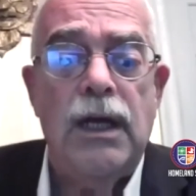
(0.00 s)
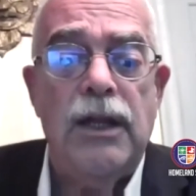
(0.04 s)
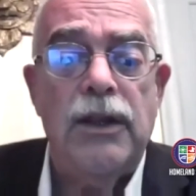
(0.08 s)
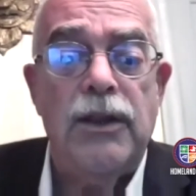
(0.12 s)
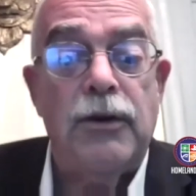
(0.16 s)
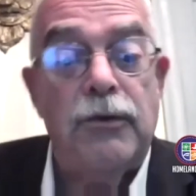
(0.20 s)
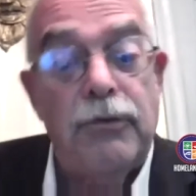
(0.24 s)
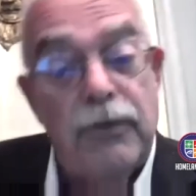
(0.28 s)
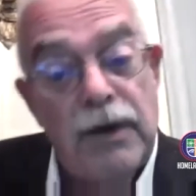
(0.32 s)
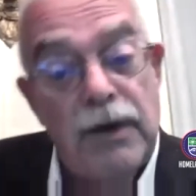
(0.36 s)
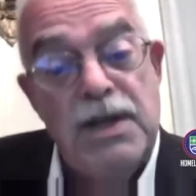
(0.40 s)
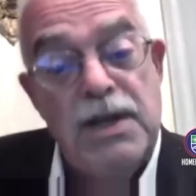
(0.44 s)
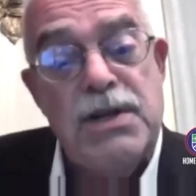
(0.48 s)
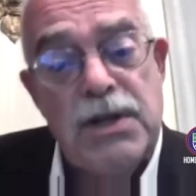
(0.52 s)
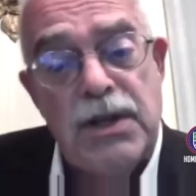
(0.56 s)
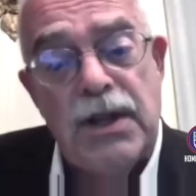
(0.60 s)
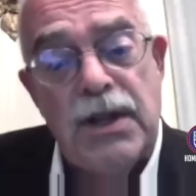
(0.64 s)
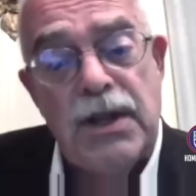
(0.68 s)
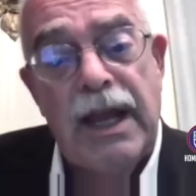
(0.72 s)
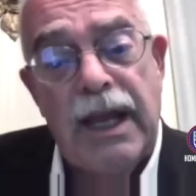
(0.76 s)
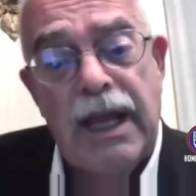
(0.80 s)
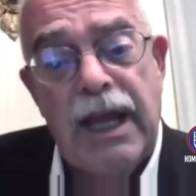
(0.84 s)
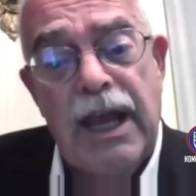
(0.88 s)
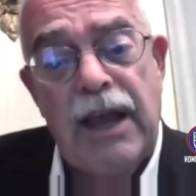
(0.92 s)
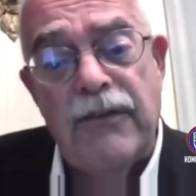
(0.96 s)
The reason
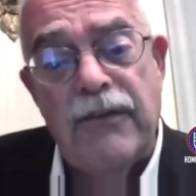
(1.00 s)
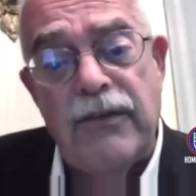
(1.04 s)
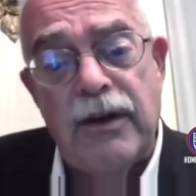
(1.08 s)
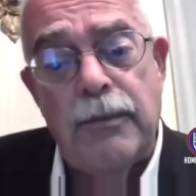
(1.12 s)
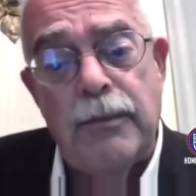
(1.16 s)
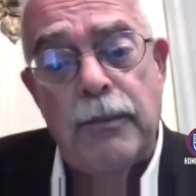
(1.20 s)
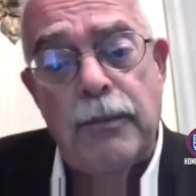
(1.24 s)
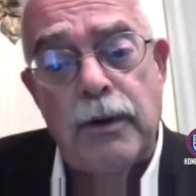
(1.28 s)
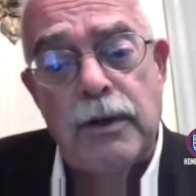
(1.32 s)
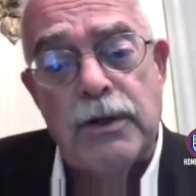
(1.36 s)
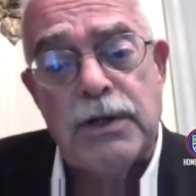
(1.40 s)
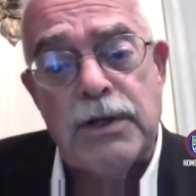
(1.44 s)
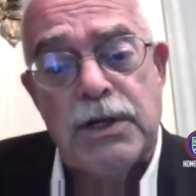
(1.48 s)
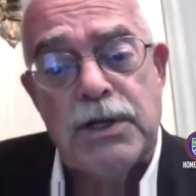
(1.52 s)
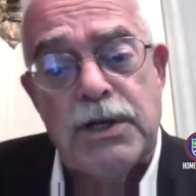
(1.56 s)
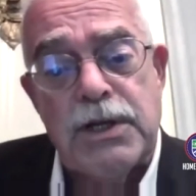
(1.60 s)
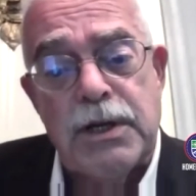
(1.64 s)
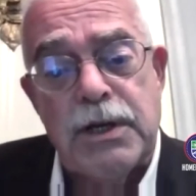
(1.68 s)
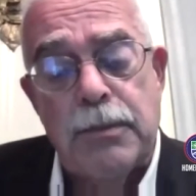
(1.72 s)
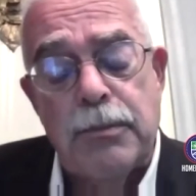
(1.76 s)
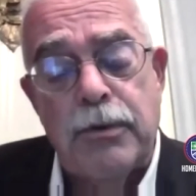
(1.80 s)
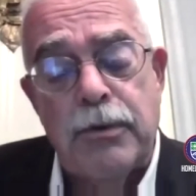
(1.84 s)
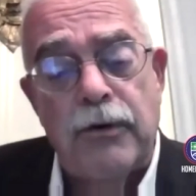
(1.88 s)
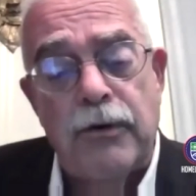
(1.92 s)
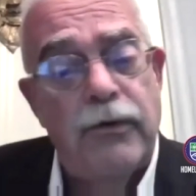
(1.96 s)
they gave it
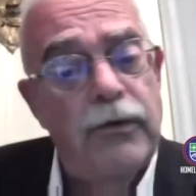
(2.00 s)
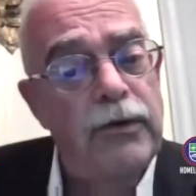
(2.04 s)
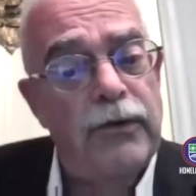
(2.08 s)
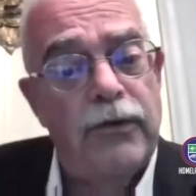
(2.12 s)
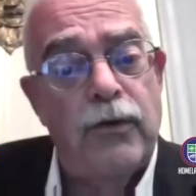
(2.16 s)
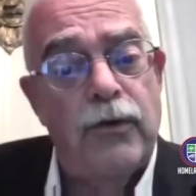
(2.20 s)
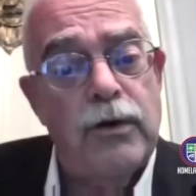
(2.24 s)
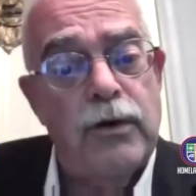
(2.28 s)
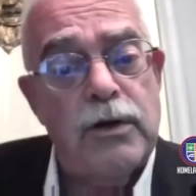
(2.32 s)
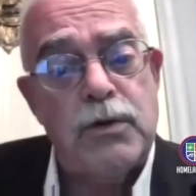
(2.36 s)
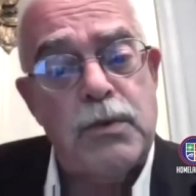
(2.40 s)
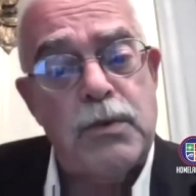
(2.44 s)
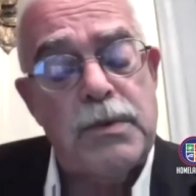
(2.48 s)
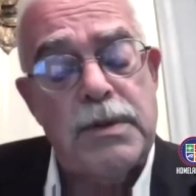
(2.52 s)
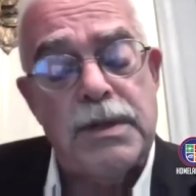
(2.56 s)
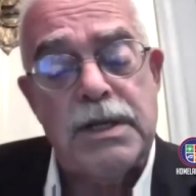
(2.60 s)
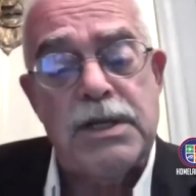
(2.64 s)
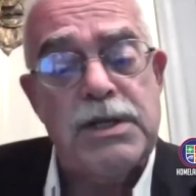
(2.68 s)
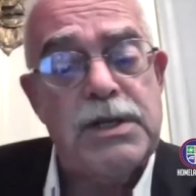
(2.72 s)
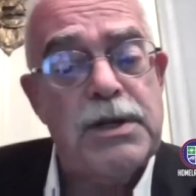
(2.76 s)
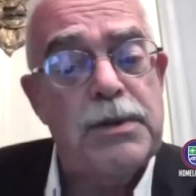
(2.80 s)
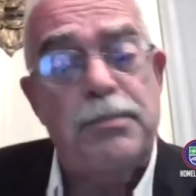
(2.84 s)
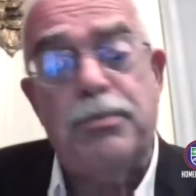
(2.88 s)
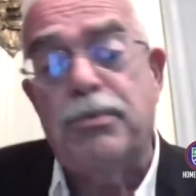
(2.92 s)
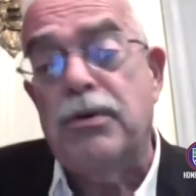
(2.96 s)
emergency approval, of course, was
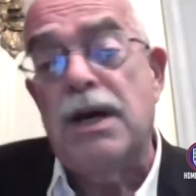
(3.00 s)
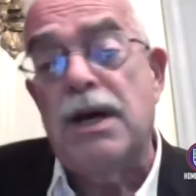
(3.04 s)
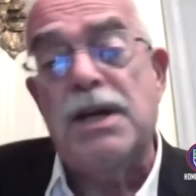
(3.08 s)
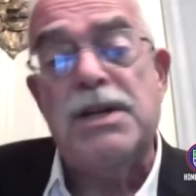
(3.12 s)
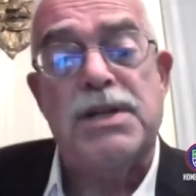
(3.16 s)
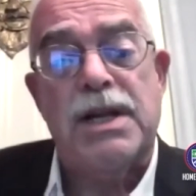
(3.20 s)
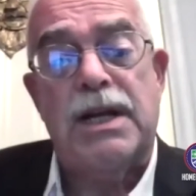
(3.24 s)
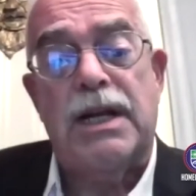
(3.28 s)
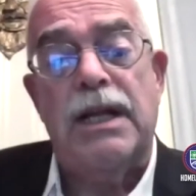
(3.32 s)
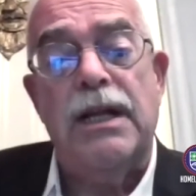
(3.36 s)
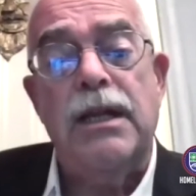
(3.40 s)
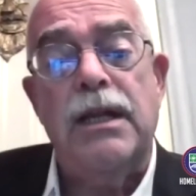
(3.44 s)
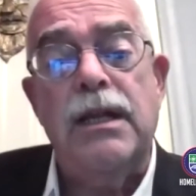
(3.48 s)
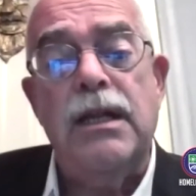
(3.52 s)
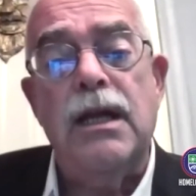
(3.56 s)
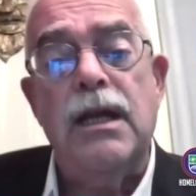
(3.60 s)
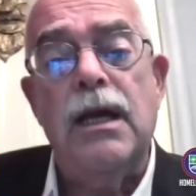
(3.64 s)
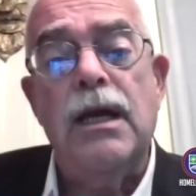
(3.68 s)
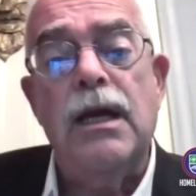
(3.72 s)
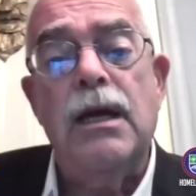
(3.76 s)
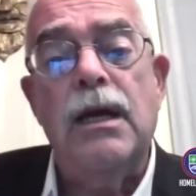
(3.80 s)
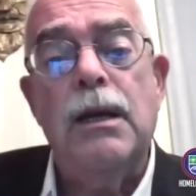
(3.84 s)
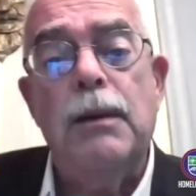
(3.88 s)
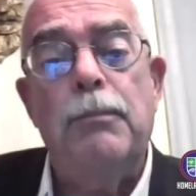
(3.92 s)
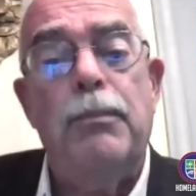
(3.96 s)
because the president
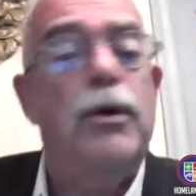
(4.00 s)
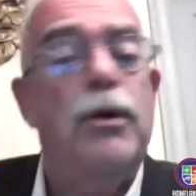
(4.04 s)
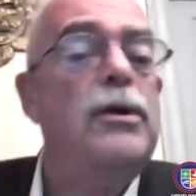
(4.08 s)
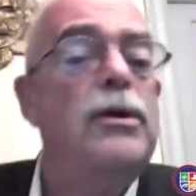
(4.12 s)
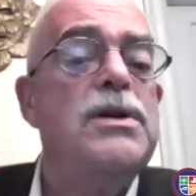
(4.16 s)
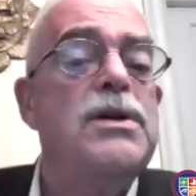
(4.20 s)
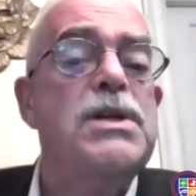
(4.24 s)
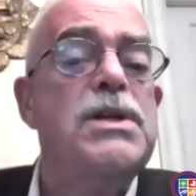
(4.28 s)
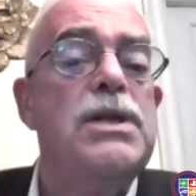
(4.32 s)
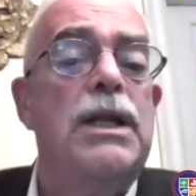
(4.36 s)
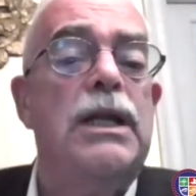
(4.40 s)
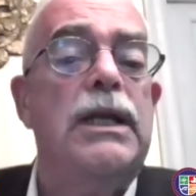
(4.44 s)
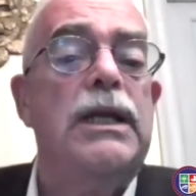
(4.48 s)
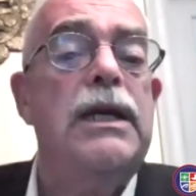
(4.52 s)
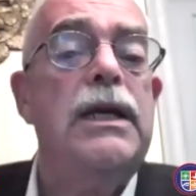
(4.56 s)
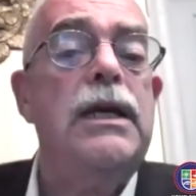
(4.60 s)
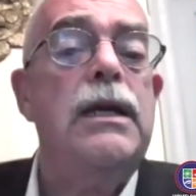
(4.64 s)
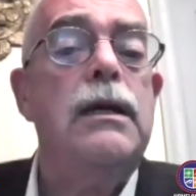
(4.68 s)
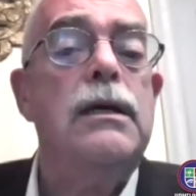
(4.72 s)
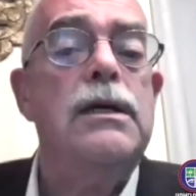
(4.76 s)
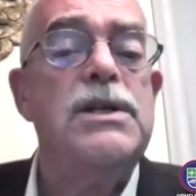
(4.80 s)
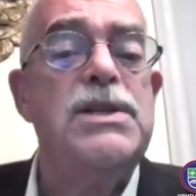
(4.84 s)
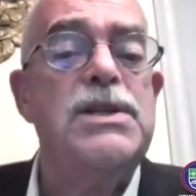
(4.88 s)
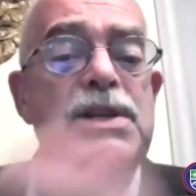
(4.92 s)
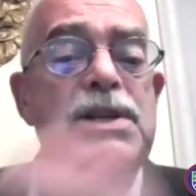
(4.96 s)

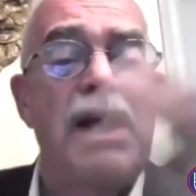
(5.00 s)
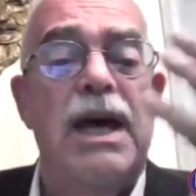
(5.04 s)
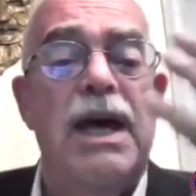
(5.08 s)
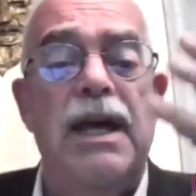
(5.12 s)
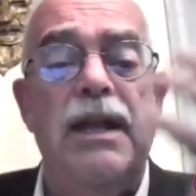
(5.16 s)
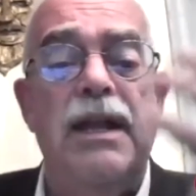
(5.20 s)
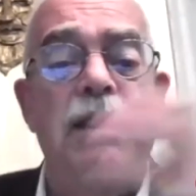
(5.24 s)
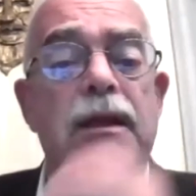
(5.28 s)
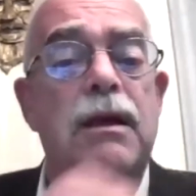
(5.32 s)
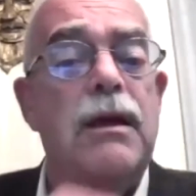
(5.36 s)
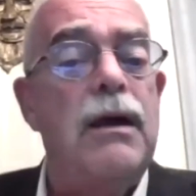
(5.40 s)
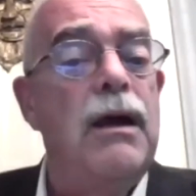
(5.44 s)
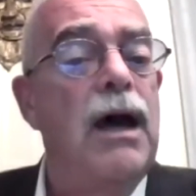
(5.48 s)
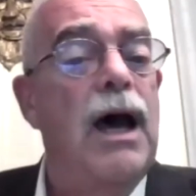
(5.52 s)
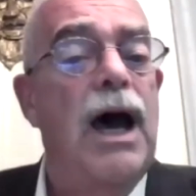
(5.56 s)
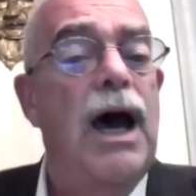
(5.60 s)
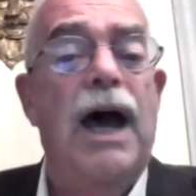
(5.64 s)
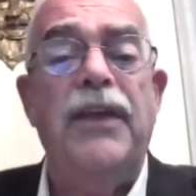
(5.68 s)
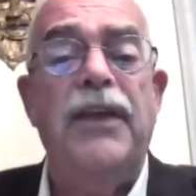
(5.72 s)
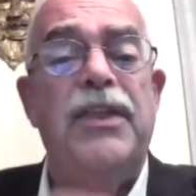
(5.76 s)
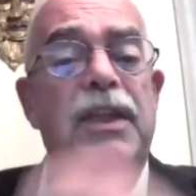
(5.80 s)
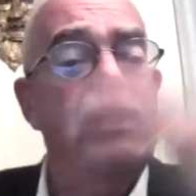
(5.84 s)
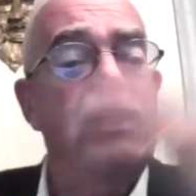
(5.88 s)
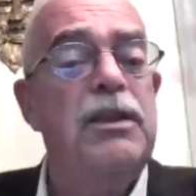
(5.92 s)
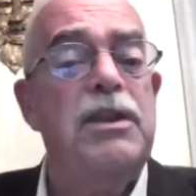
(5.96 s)
personally said,
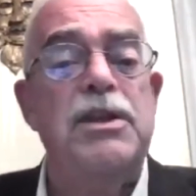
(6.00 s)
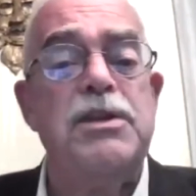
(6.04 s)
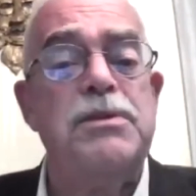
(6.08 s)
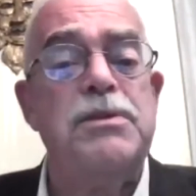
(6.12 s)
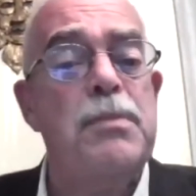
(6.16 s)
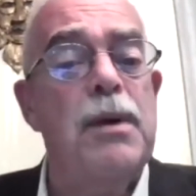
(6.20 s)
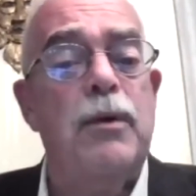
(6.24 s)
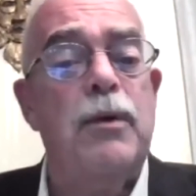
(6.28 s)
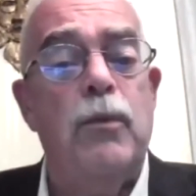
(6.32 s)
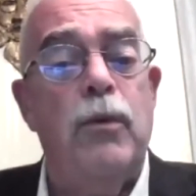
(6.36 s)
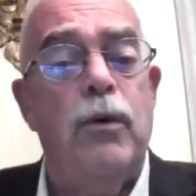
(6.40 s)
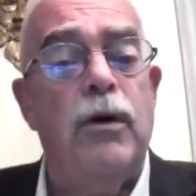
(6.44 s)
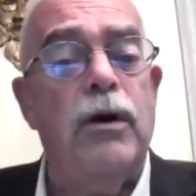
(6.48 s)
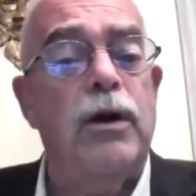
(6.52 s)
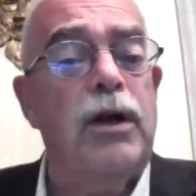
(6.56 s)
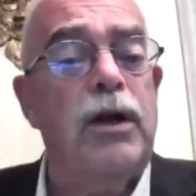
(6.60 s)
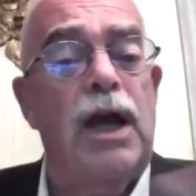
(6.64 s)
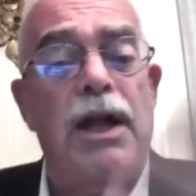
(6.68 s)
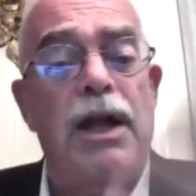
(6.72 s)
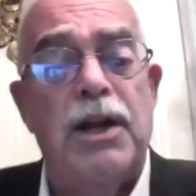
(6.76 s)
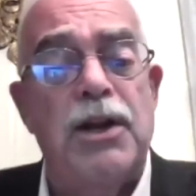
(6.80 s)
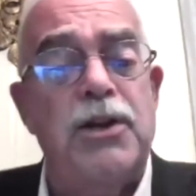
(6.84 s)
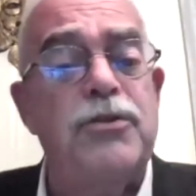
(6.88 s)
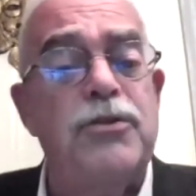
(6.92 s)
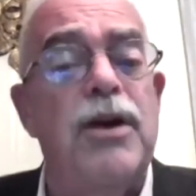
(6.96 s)
I think this might work. You
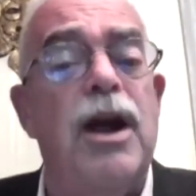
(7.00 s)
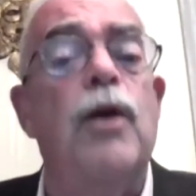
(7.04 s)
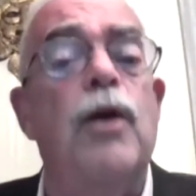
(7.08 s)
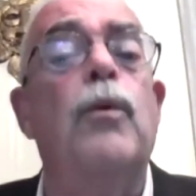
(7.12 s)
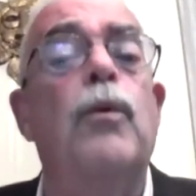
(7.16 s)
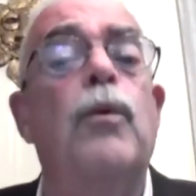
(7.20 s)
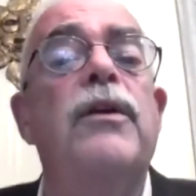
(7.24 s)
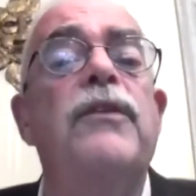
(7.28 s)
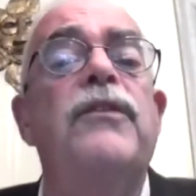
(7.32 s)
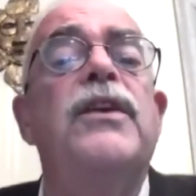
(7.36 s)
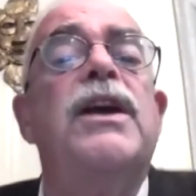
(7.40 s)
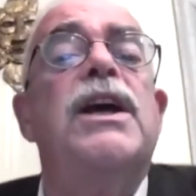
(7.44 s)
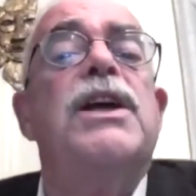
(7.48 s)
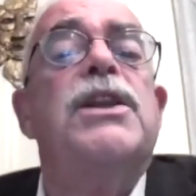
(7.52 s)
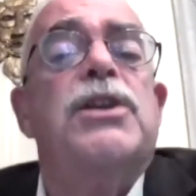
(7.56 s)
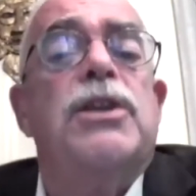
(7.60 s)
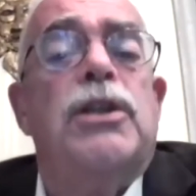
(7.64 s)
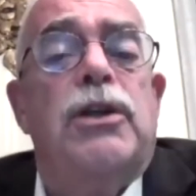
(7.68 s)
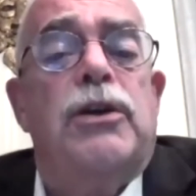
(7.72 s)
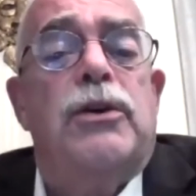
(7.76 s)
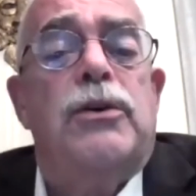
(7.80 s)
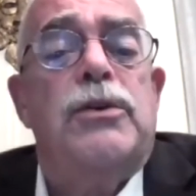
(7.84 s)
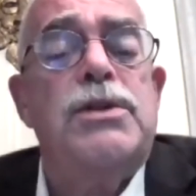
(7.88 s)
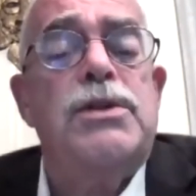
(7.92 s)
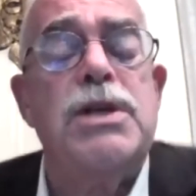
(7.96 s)
ought to try it. What have you got to
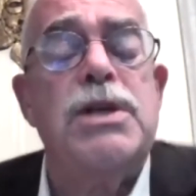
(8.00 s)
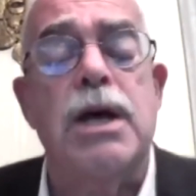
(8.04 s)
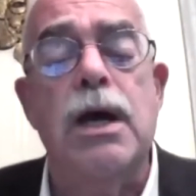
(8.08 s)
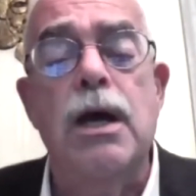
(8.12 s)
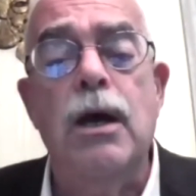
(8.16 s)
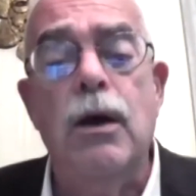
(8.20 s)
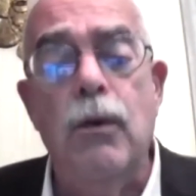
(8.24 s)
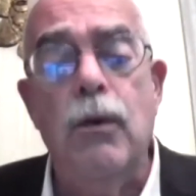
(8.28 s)
lose?